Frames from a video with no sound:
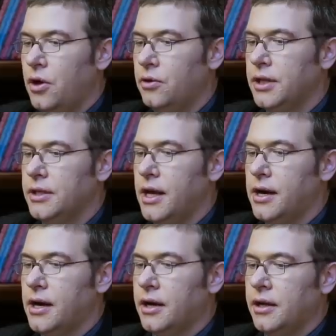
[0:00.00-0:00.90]
Note that
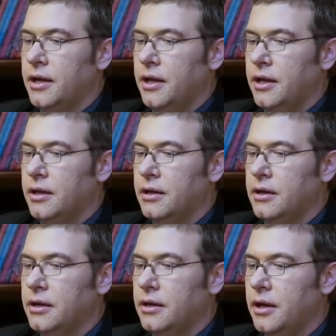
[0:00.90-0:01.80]
there are
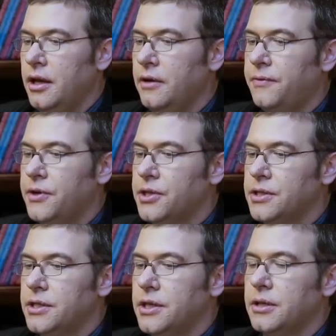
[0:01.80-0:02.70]

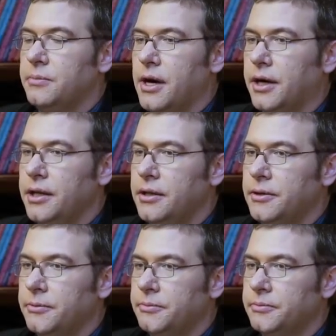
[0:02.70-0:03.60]
inefficiency in the market.